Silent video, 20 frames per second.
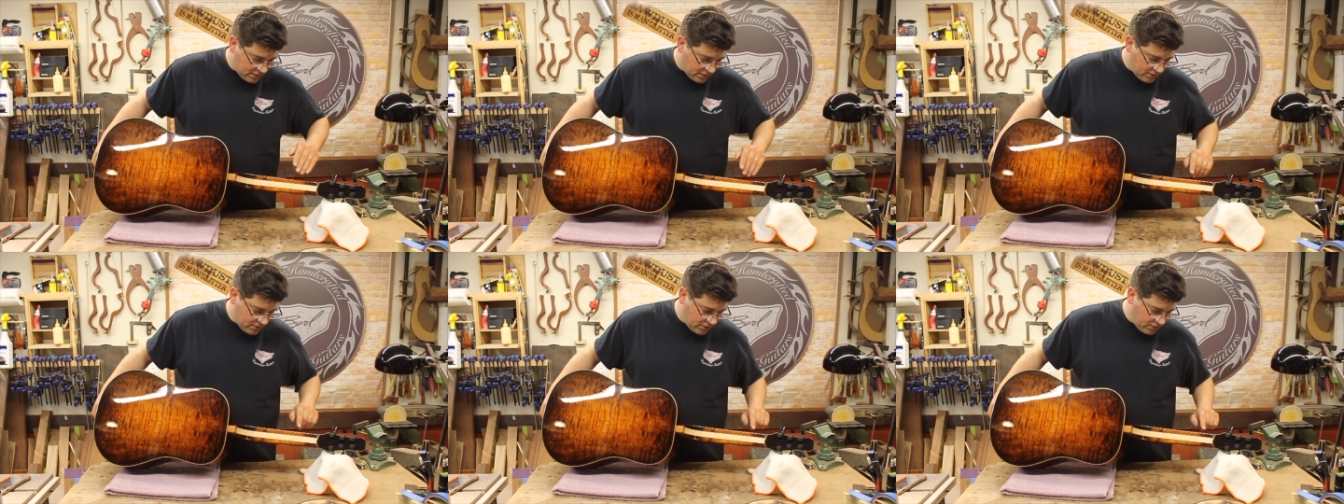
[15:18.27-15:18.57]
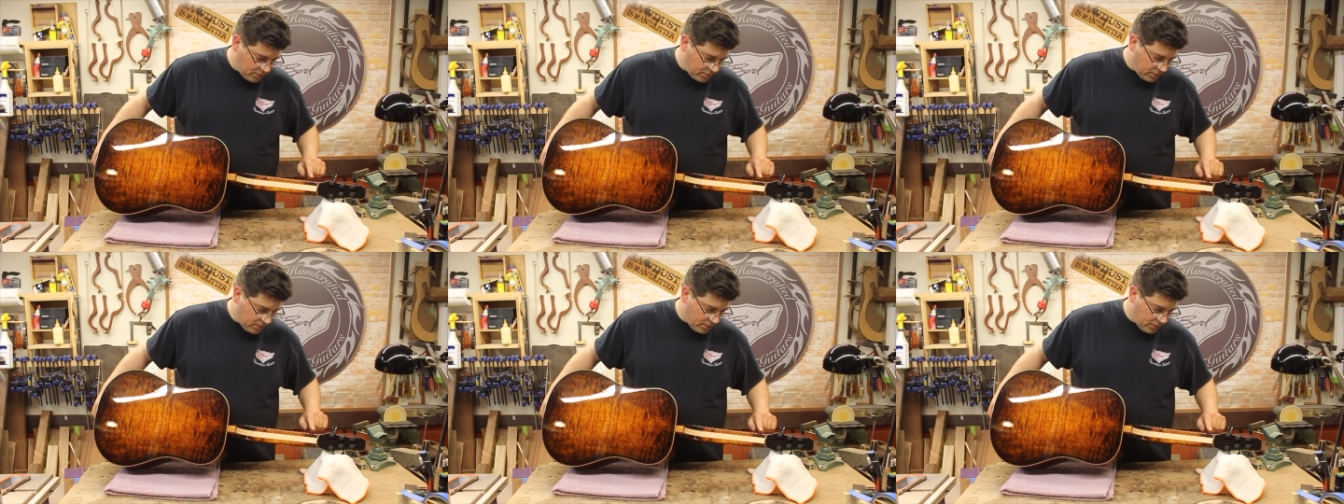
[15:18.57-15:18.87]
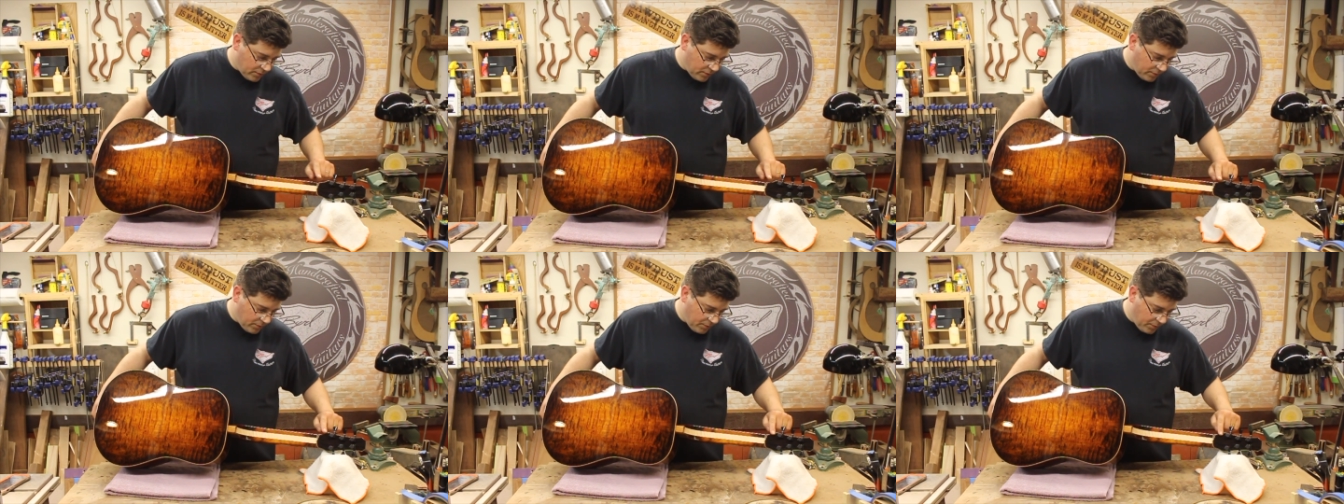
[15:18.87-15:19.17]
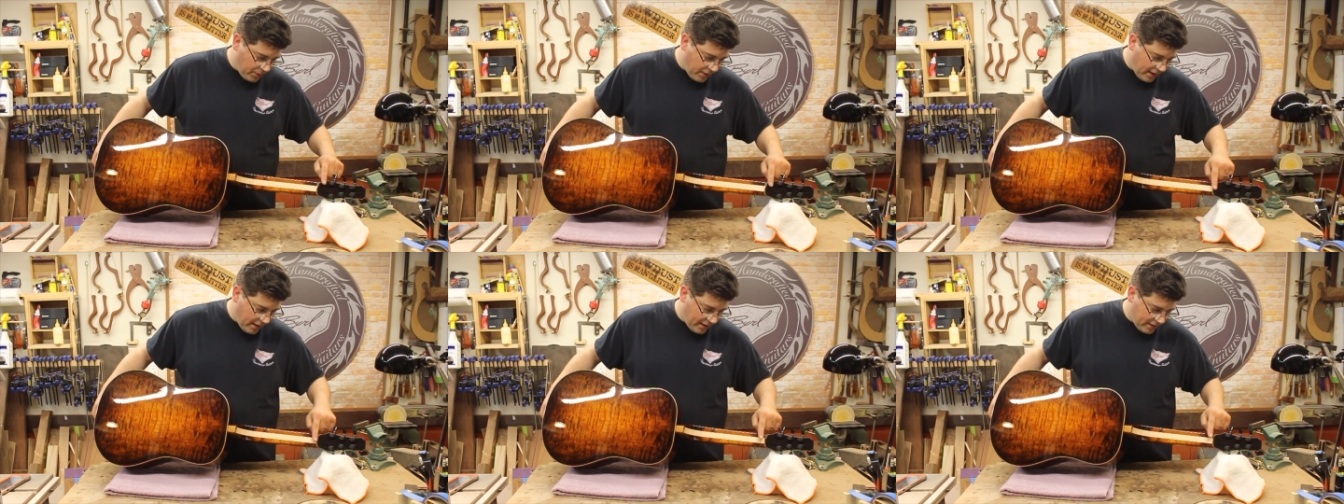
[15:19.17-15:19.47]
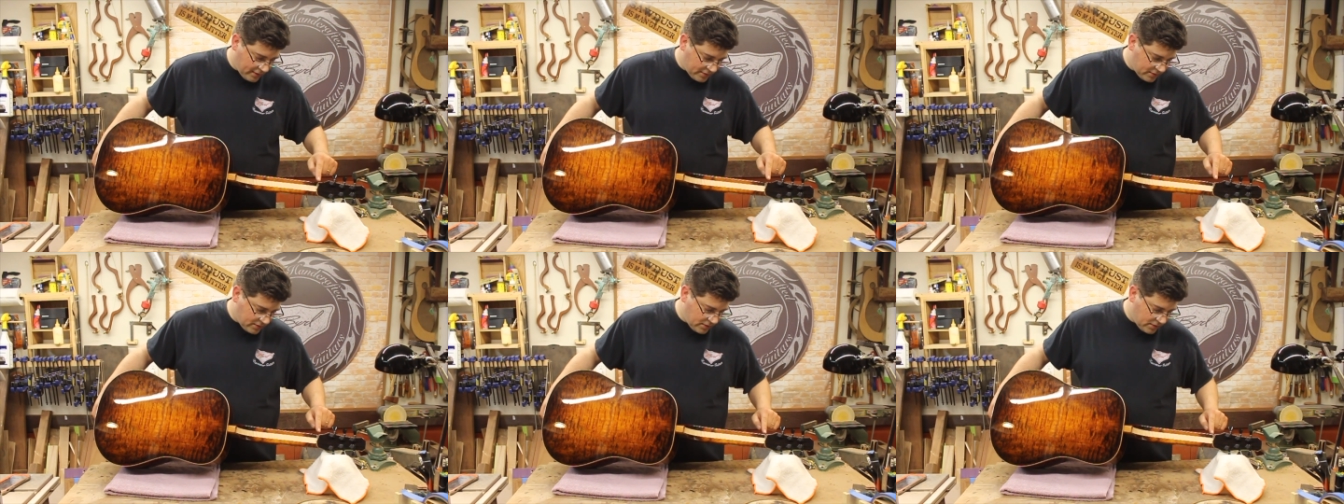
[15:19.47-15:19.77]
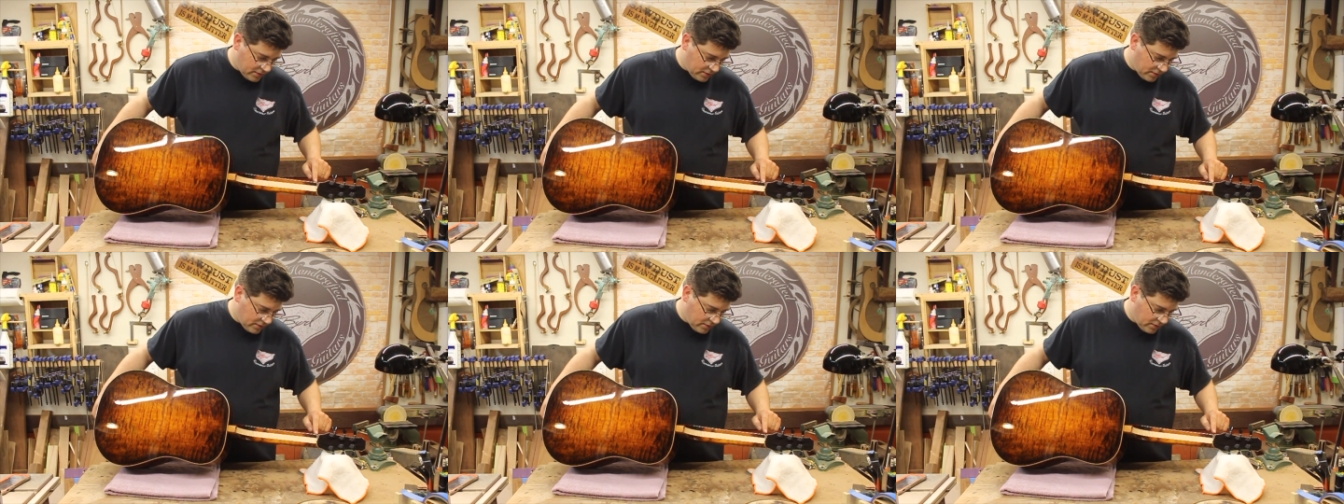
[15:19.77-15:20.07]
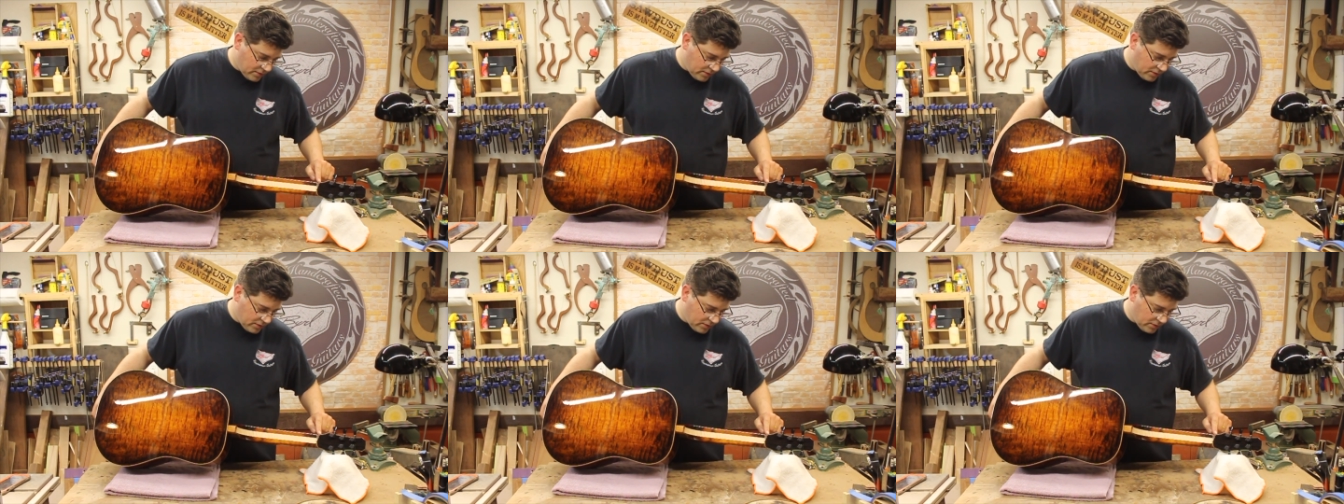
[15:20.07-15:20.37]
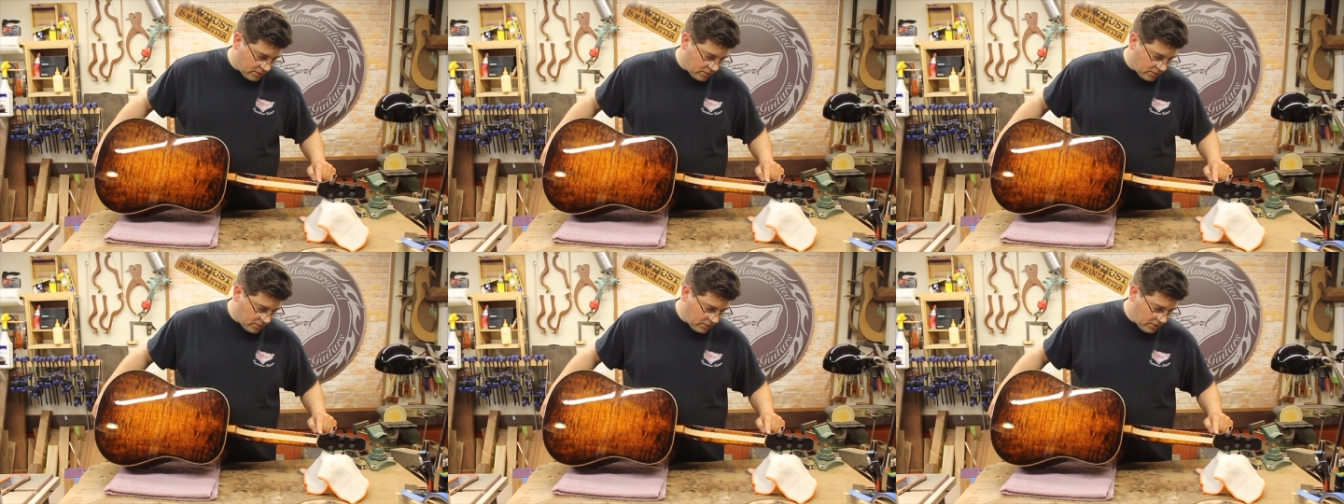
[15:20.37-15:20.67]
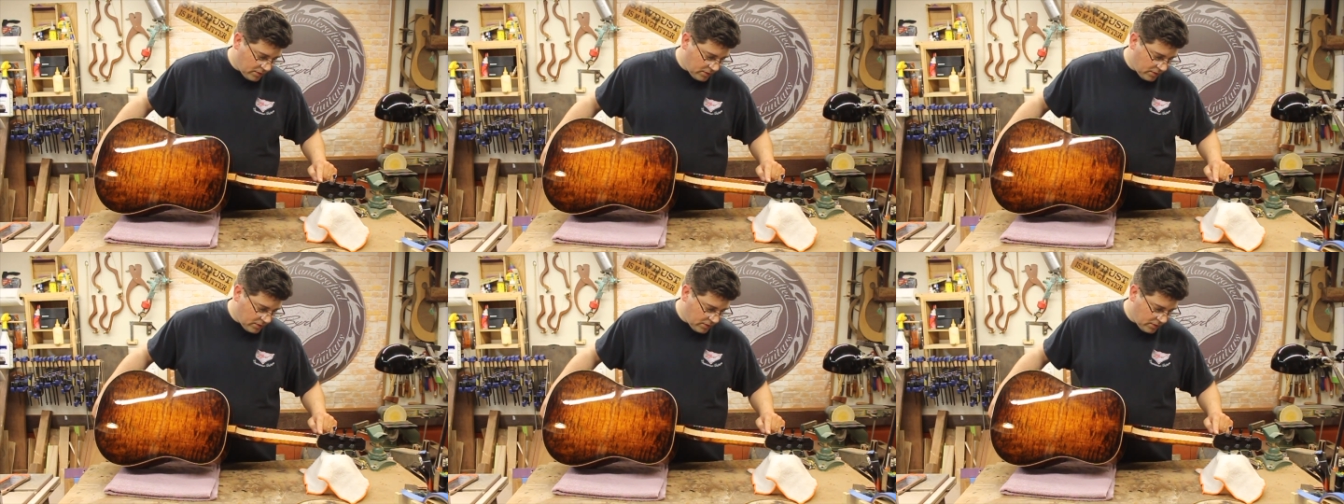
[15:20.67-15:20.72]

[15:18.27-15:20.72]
a little bit past the,